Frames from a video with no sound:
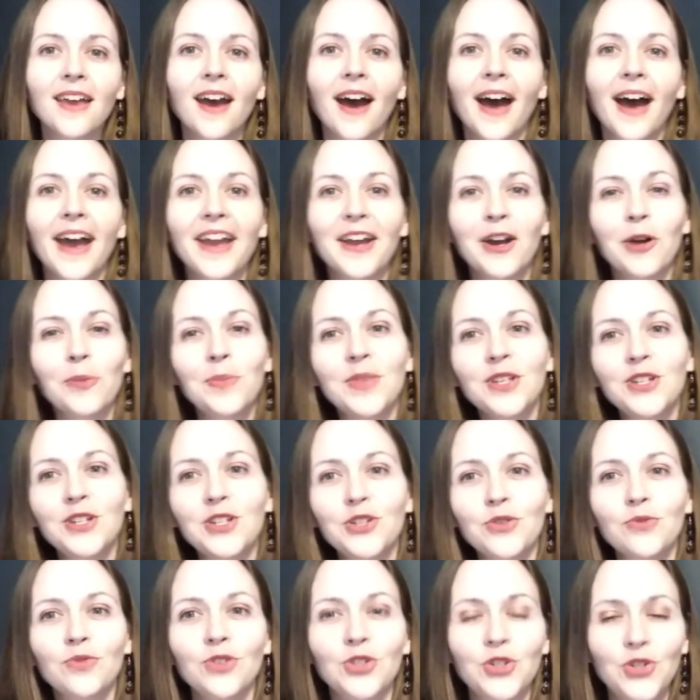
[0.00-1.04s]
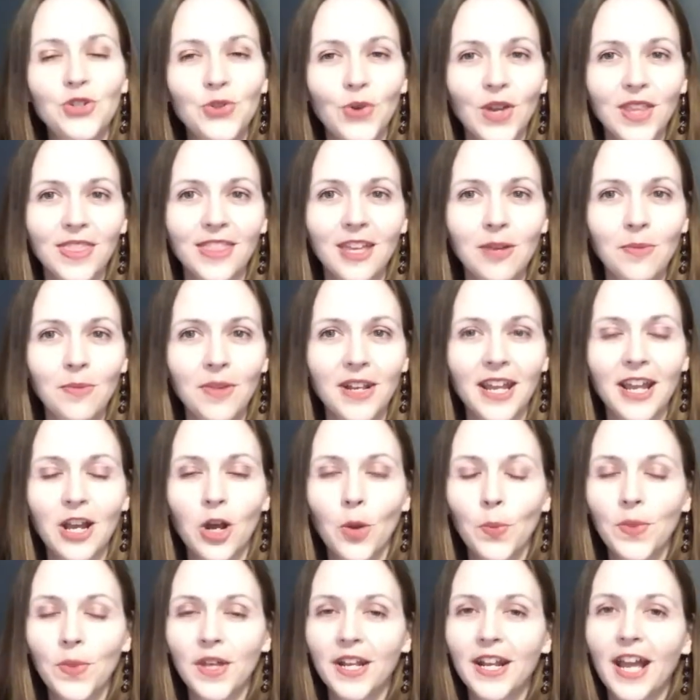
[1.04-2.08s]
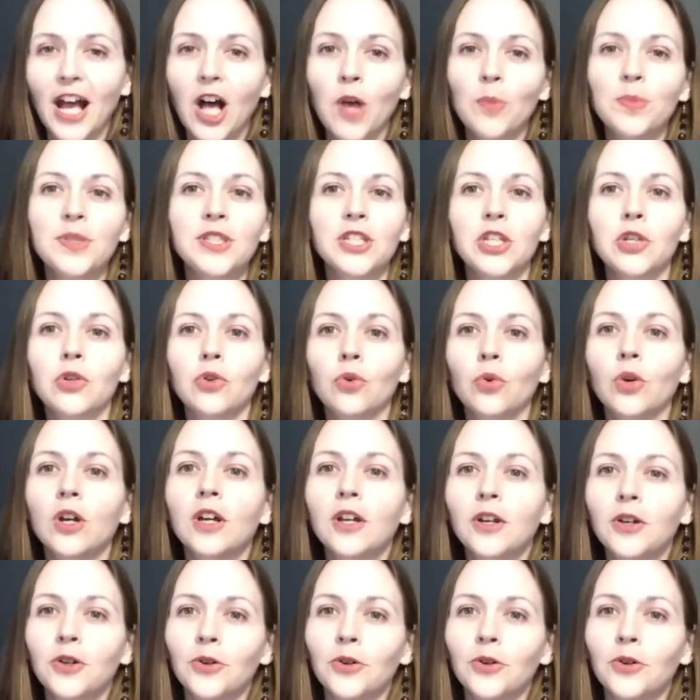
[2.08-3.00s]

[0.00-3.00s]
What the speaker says: I hope that you've enjoyed them, and I hope that it helps you